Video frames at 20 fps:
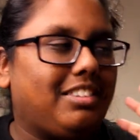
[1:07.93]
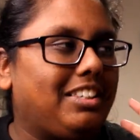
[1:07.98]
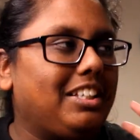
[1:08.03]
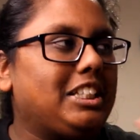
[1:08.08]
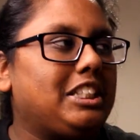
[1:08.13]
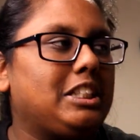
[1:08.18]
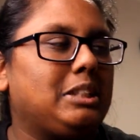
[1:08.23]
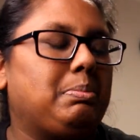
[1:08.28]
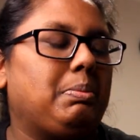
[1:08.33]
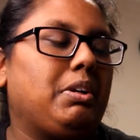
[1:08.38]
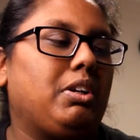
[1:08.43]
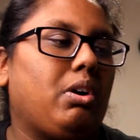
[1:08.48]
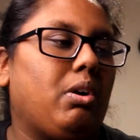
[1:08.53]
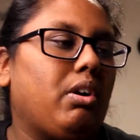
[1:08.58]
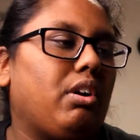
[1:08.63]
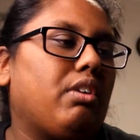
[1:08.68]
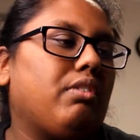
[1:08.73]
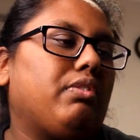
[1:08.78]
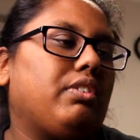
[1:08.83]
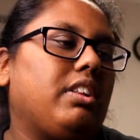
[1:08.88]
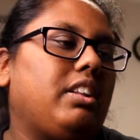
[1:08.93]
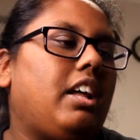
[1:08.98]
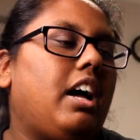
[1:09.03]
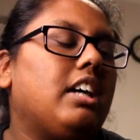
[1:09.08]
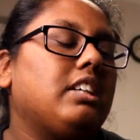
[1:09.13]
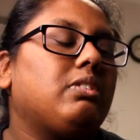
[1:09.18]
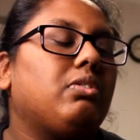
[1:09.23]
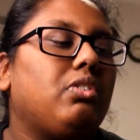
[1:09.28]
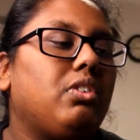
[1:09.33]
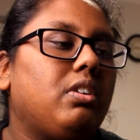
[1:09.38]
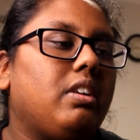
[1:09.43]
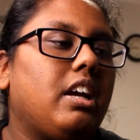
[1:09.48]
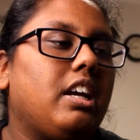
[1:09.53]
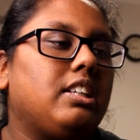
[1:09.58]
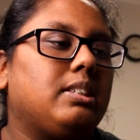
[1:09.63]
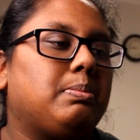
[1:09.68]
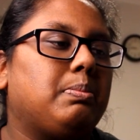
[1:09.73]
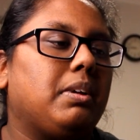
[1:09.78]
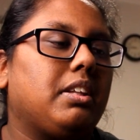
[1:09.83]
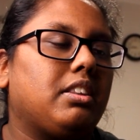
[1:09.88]
this has been going on for the last few
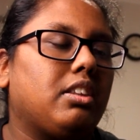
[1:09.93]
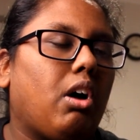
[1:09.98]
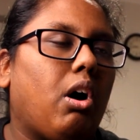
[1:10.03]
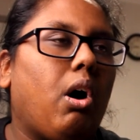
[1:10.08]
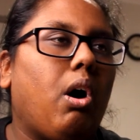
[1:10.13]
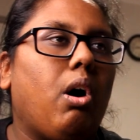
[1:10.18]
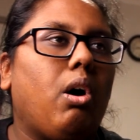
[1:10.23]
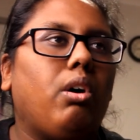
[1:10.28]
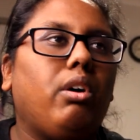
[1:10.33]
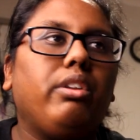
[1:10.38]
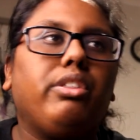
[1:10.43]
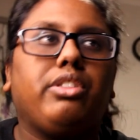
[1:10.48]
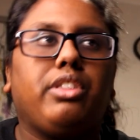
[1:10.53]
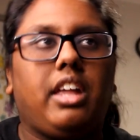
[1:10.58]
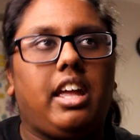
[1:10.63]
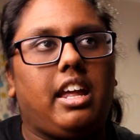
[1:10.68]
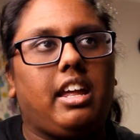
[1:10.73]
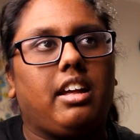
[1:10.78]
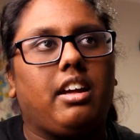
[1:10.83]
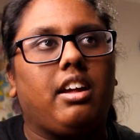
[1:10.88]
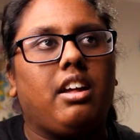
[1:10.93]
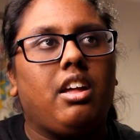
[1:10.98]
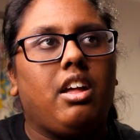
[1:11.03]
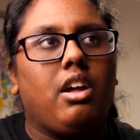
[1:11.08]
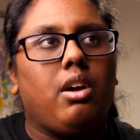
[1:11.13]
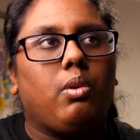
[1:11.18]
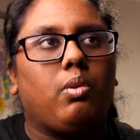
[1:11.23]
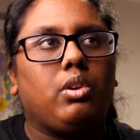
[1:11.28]
days, but the whole thing